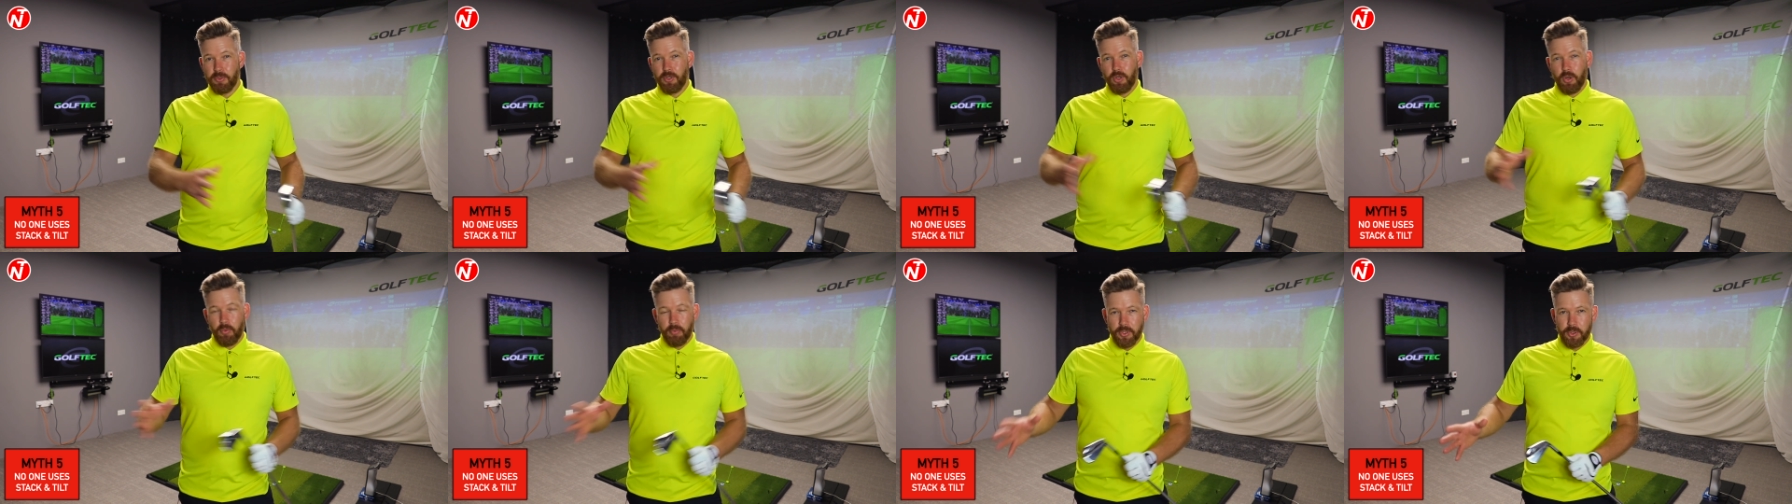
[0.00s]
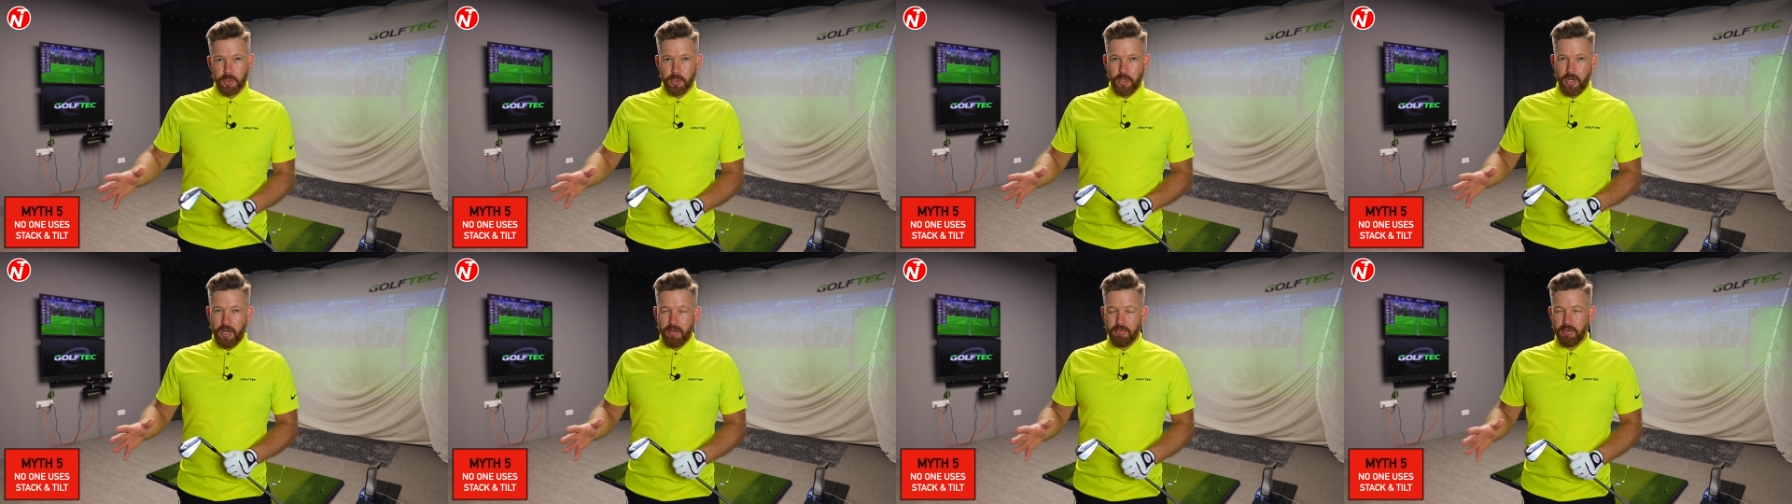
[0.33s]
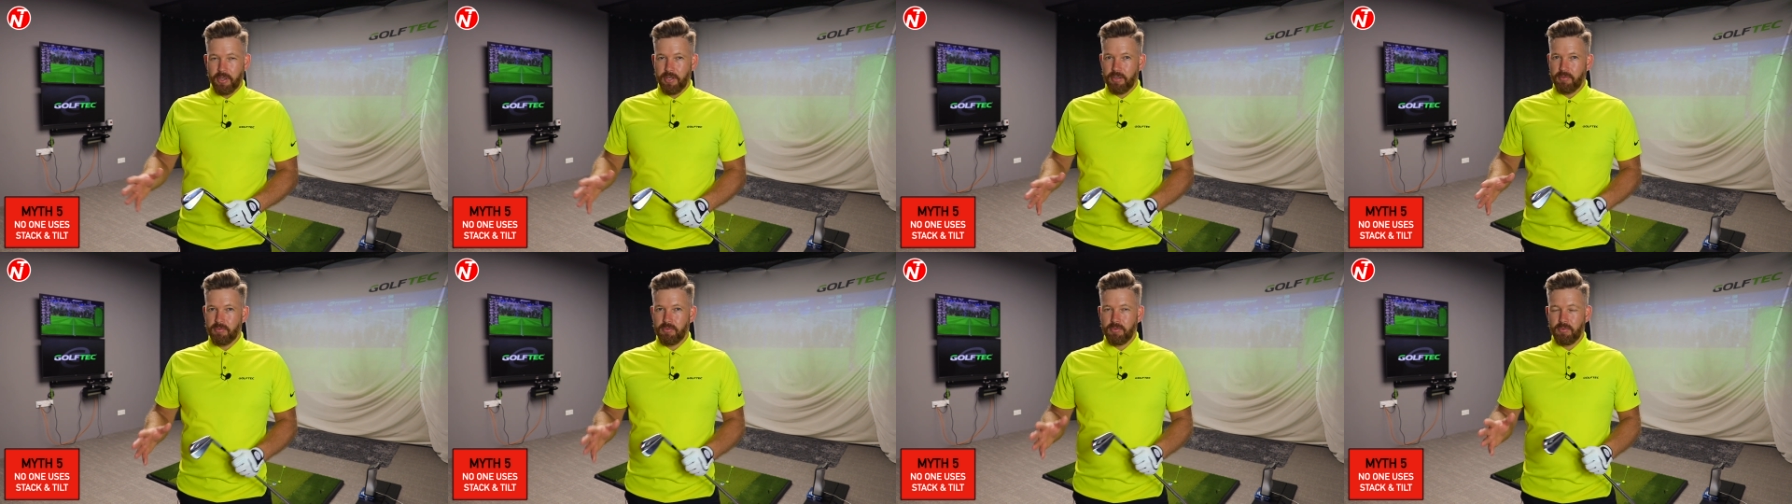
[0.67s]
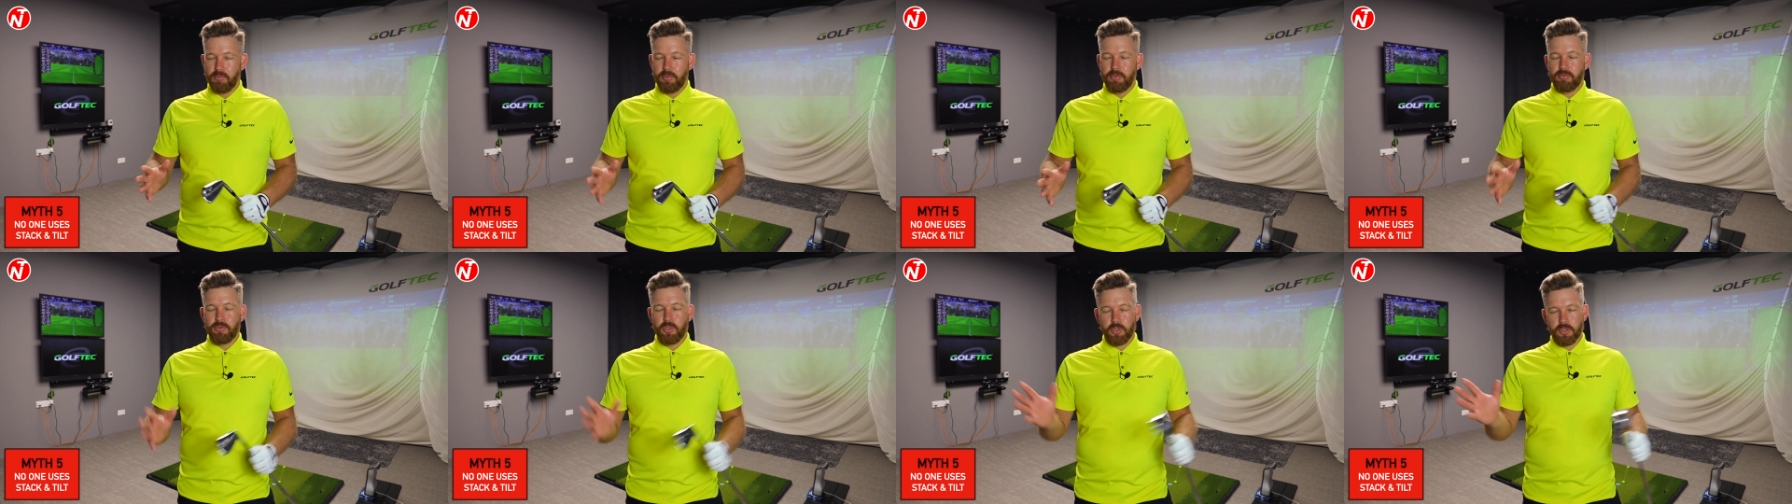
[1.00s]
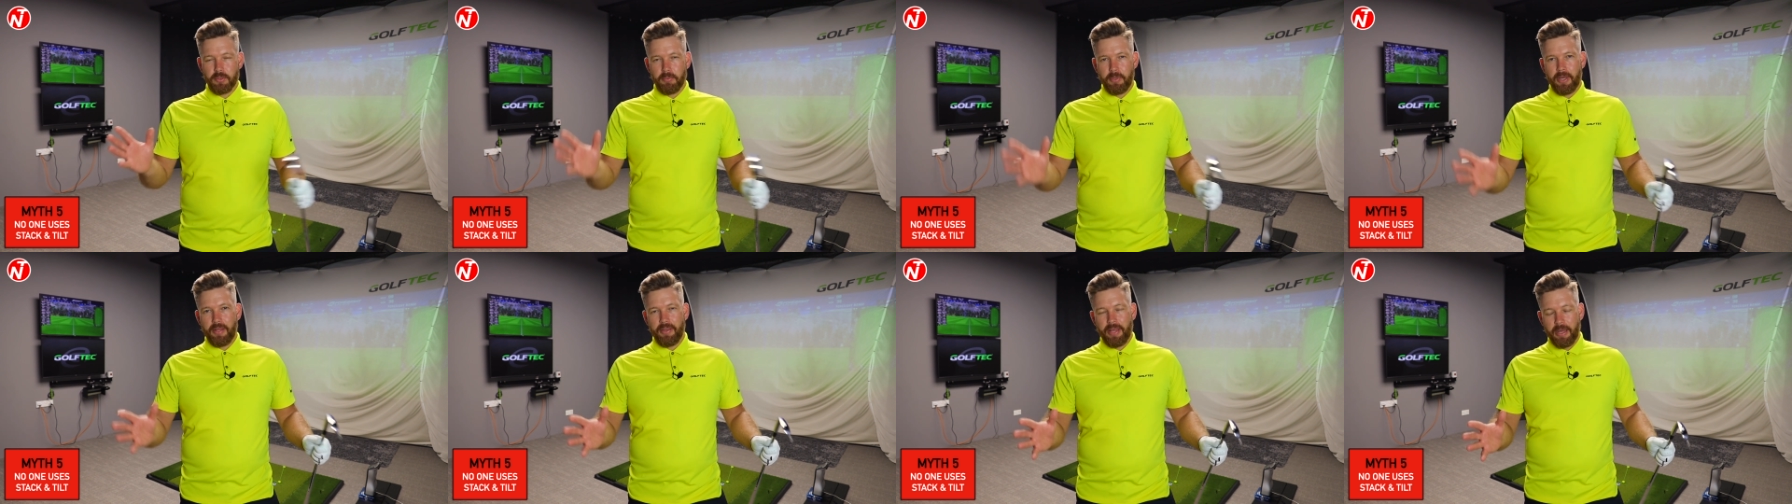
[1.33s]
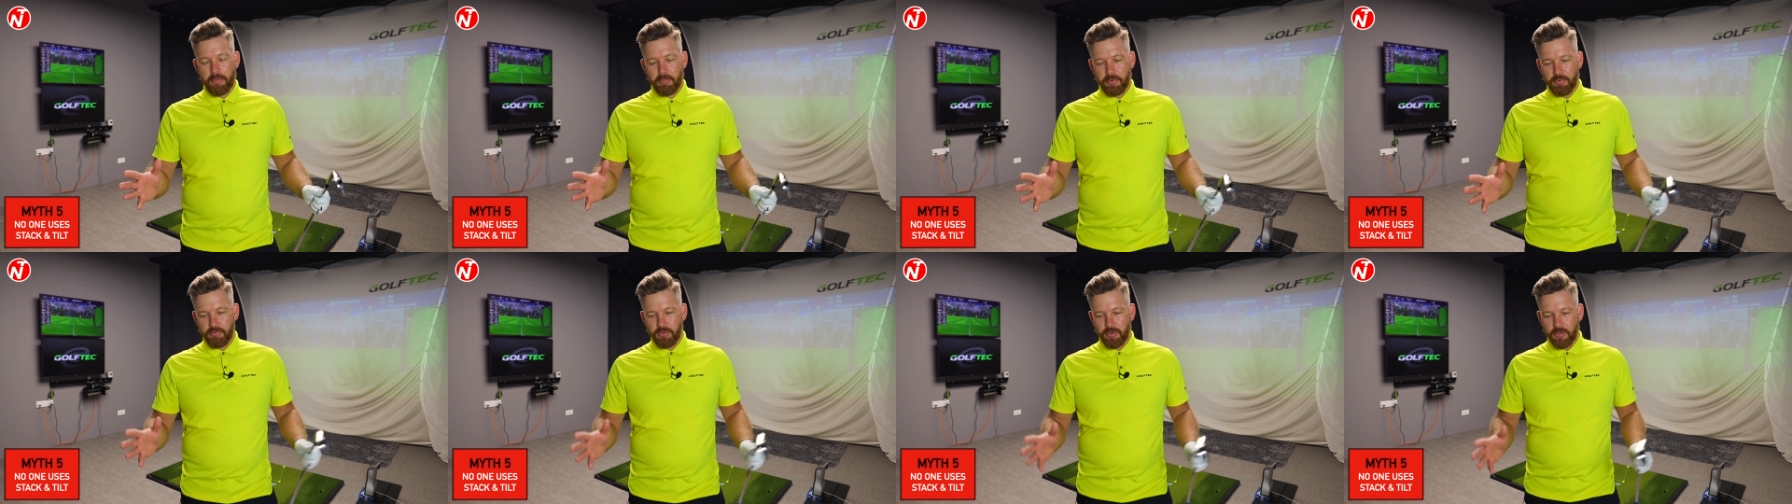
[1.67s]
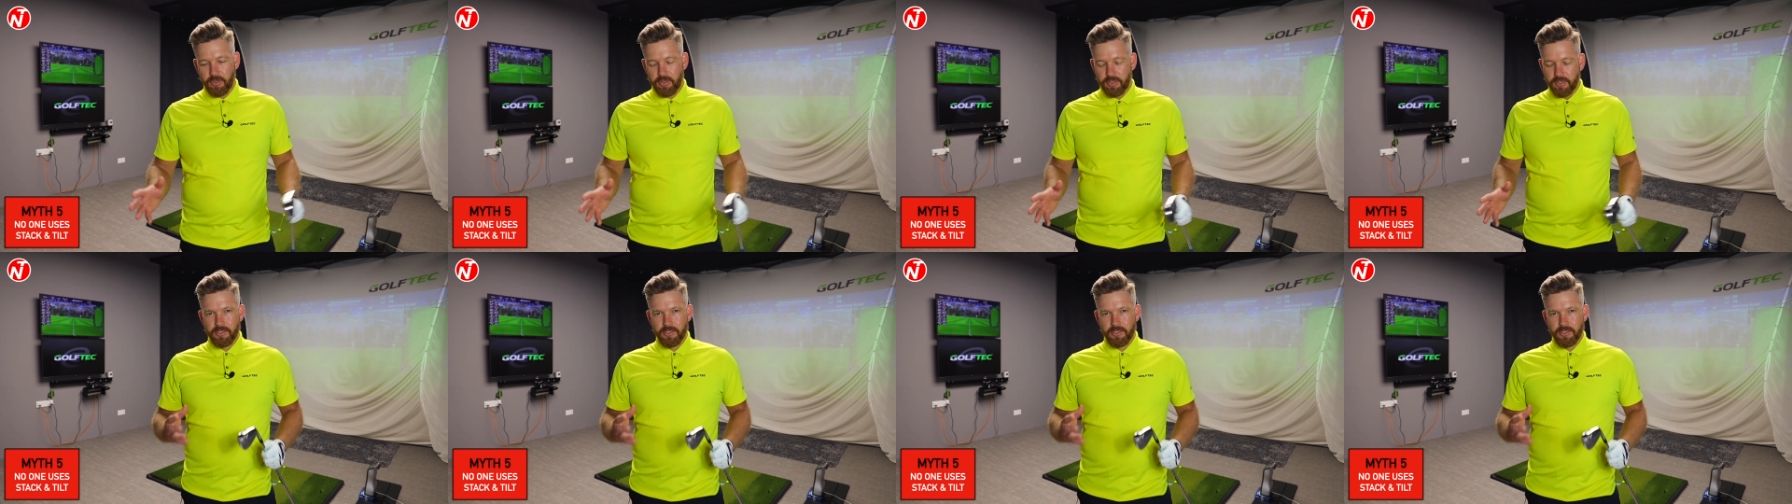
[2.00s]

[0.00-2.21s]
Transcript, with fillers: not with the drive and we've talked about that before.